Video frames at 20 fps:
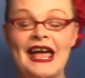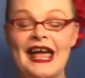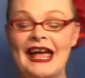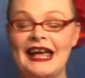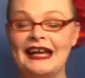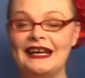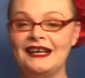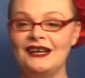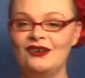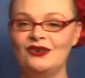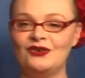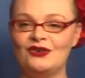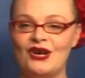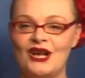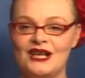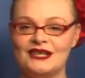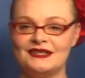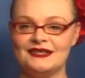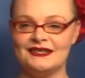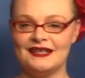Any
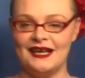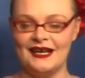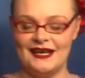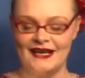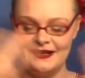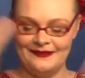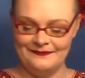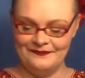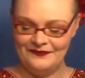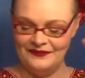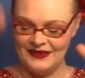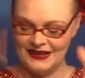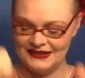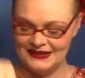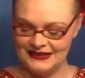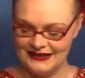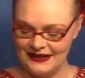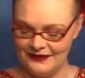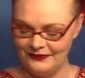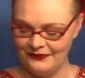hoodles?
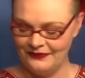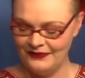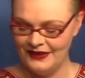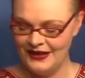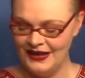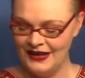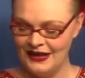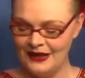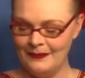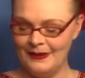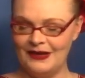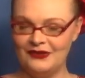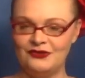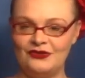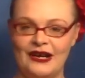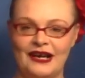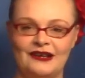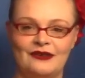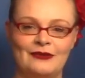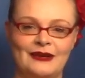That's enough about
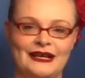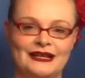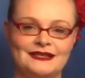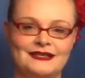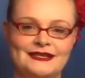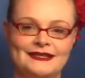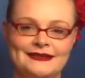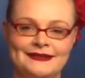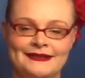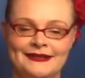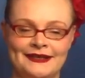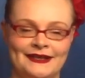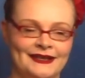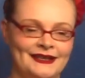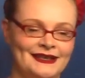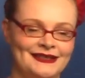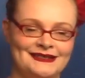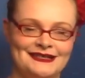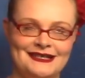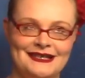drag queens.
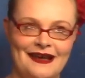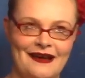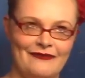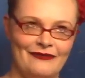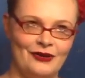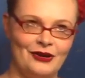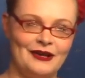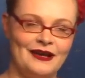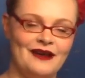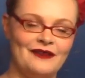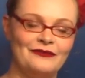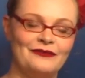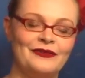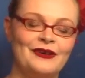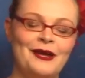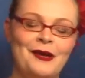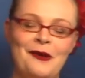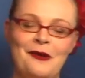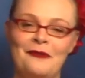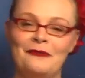It's never enough.
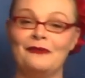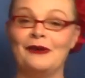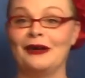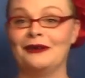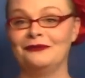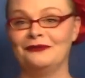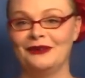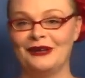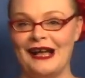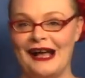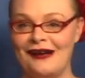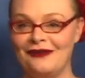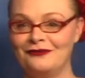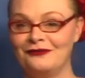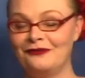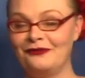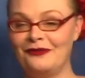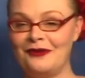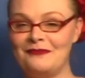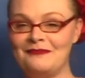Well, for
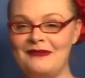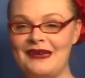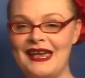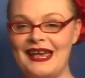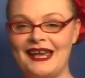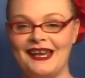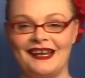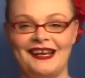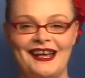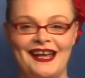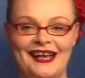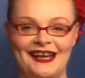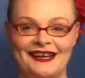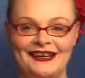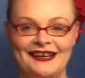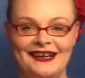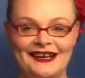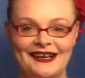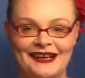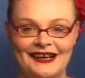now. From me.
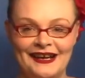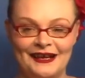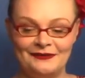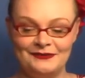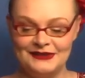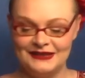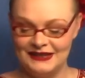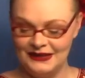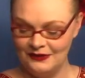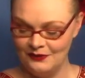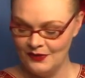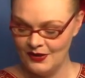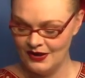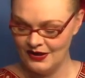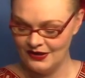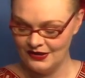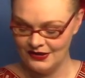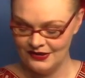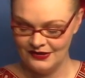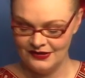And I will see you
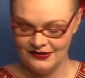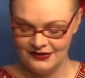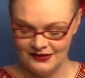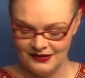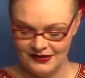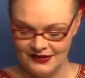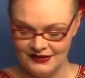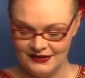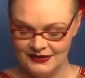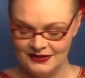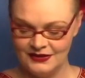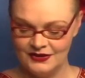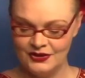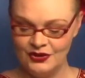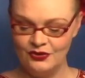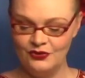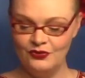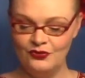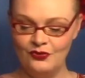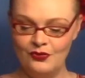all
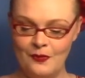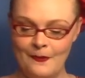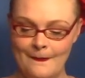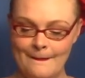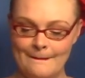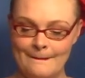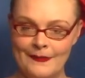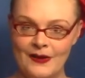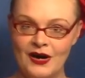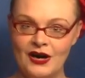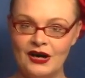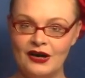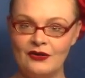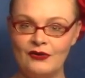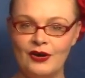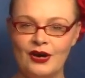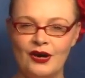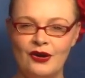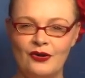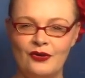
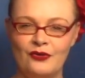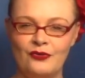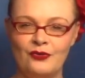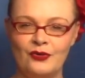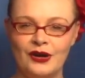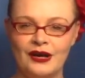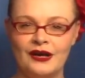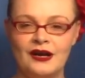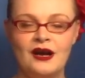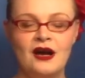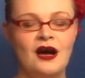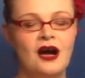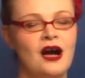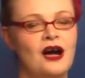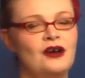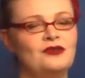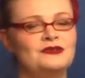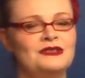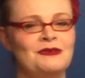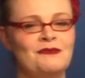tomorrow.
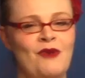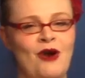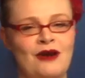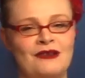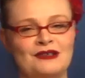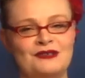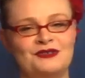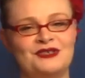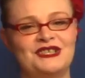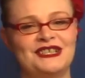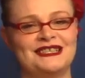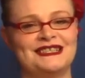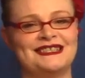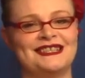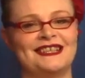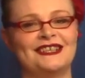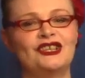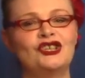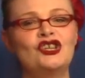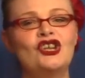Oh, tomorrow's just
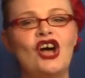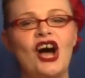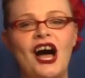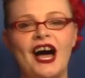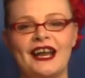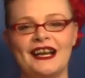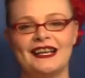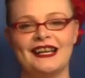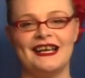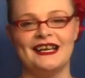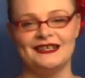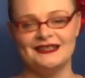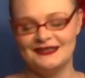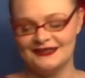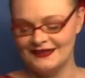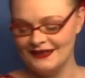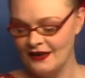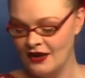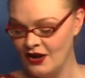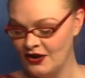the
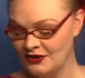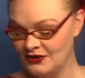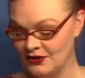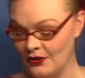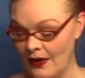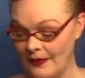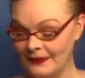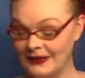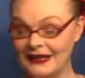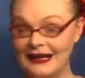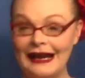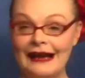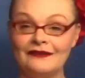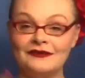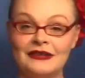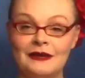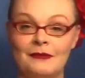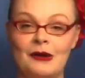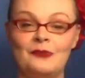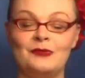Nautilus. So I'm going to
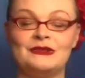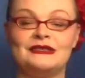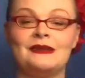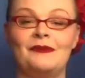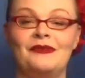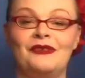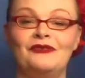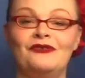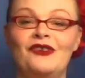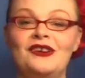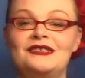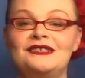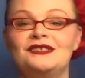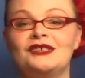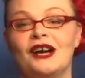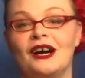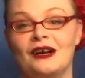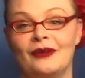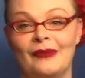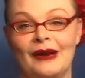have to come up with something fun to
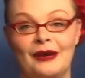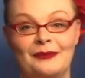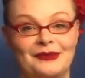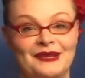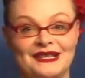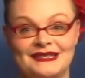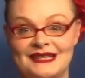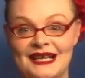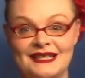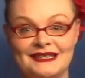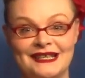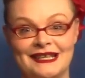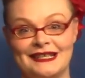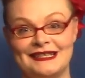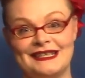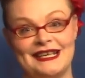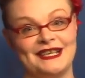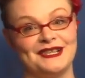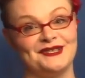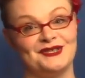talk about because that's
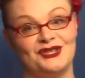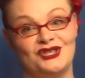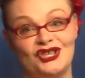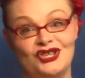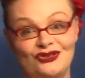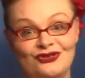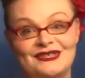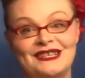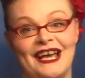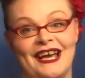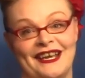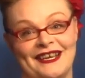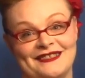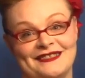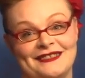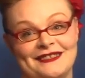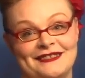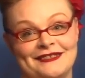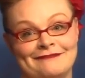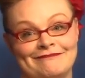going to take us 2
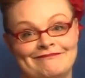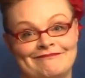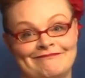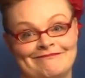seconds.